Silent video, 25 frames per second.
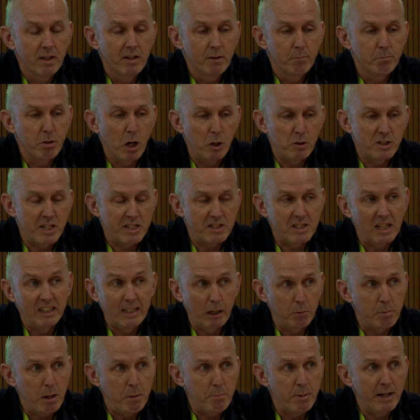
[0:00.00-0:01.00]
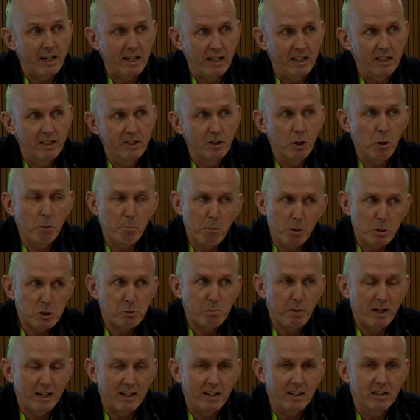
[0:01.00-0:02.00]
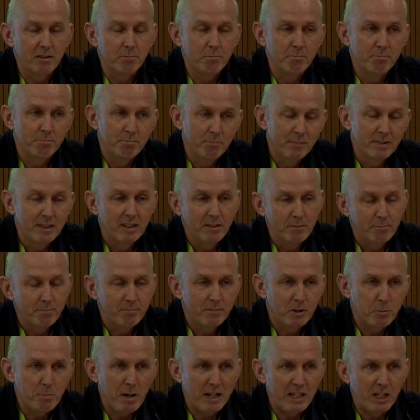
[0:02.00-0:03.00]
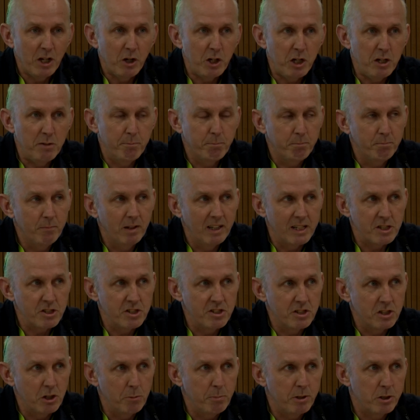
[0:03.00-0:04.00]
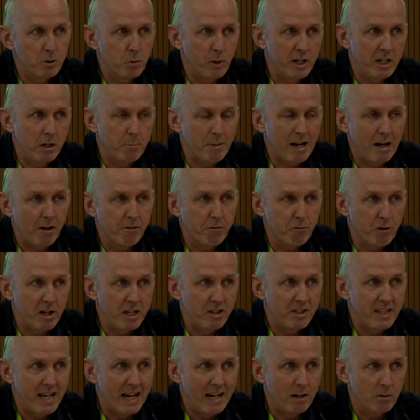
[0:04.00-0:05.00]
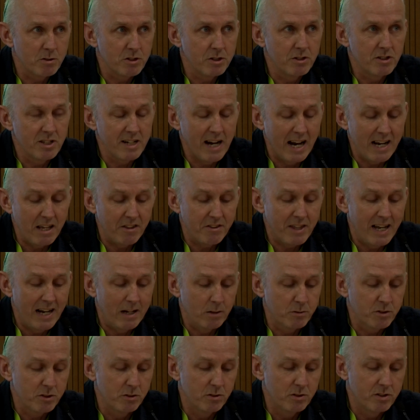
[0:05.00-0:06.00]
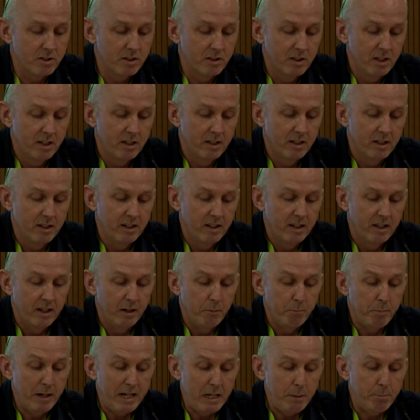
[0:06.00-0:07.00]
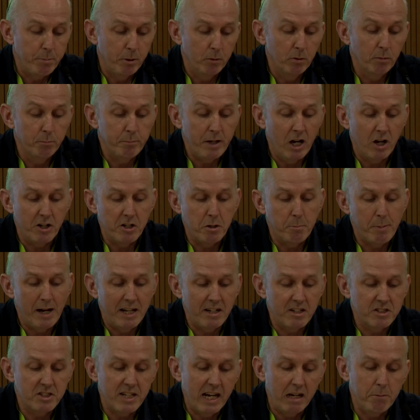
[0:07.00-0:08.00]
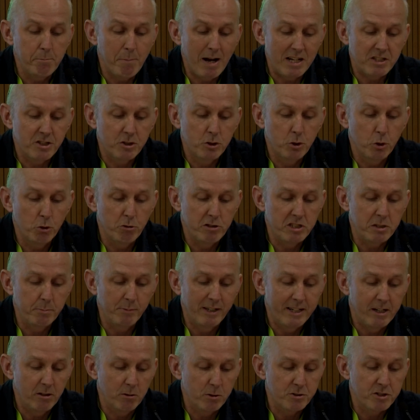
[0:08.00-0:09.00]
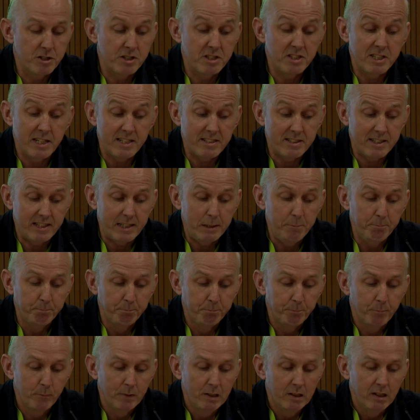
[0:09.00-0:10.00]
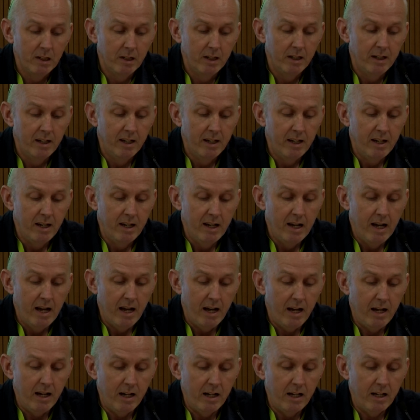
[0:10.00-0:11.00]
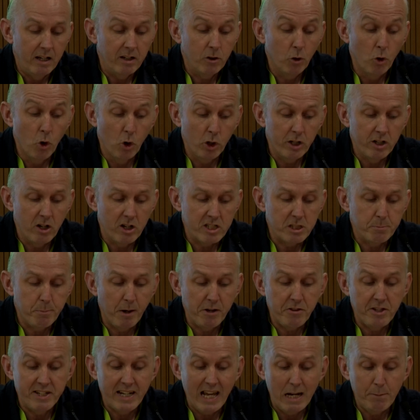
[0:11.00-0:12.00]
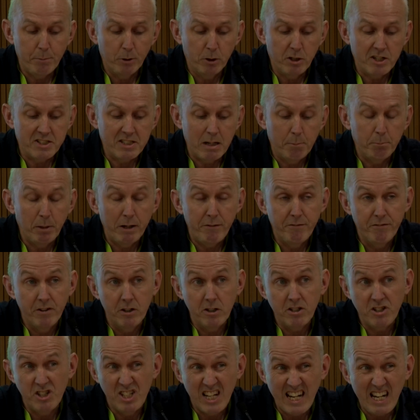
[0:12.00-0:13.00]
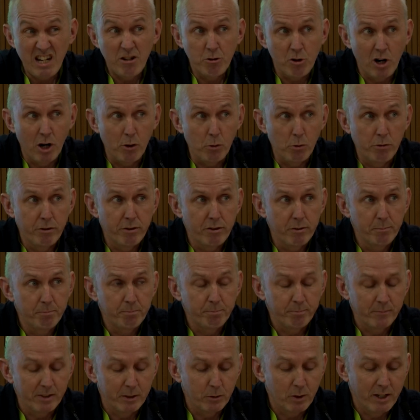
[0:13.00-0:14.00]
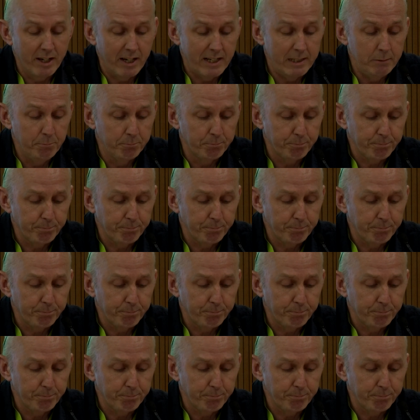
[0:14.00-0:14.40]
protests a little bit bigger, not much bigger, depending who you listen to, between about 3,000 and 8,000 people behind a banner saying mass tourism kills the city. Organised by the Neighbourhood Assembly for Degrowth. Okay.